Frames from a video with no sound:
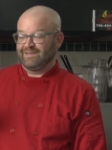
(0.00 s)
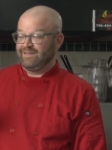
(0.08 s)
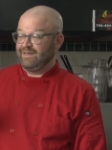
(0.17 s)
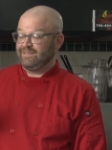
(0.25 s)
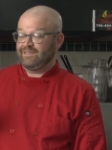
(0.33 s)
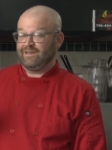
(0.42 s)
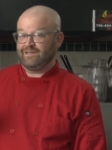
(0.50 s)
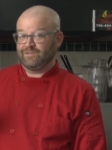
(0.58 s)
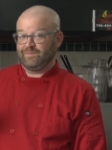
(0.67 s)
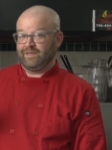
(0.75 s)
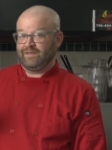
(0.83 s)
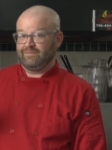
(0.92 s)
That tells
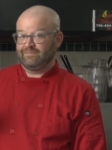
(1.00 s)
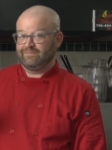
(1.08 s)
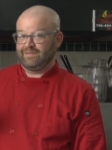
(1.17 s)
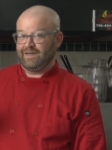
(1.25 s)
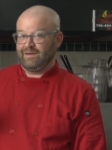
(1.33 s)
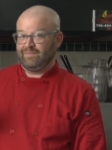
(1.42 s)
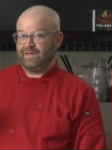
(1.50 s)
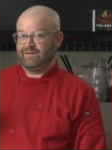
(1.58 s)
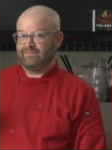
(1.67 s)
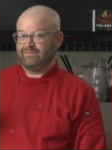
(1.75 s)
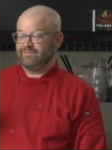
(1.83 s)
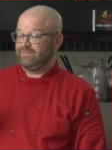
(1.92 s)
me that I'm
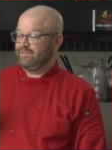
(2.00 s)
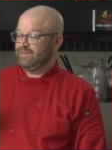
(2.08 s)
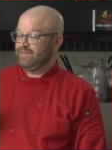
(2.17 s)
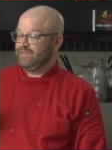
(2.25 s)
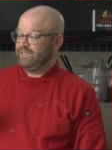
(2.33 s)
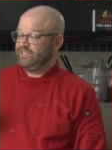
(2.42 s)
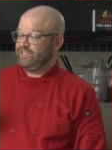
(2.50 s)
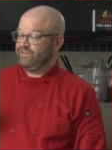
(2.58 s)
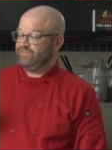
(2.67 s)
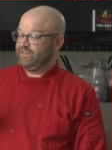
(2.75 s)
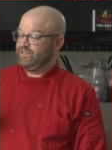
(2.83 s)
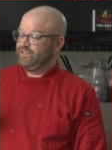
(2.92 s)
getting
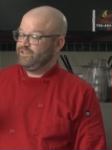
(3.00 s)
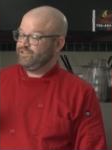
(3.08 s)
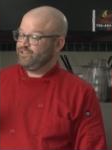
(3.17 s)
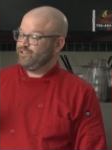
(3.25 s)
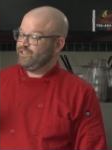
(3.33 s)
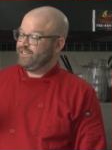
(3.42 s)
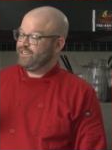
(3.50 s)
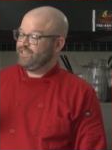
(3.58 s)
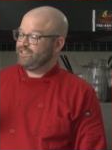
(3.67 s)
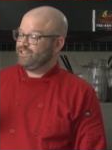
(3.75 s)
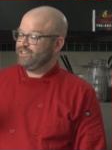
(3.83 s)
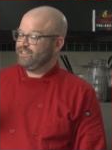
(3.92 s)
different
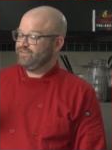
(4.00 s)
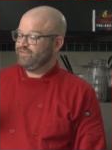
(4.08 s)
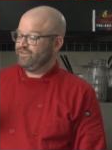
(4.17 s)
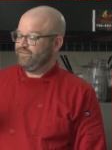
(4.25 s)
nutrients, different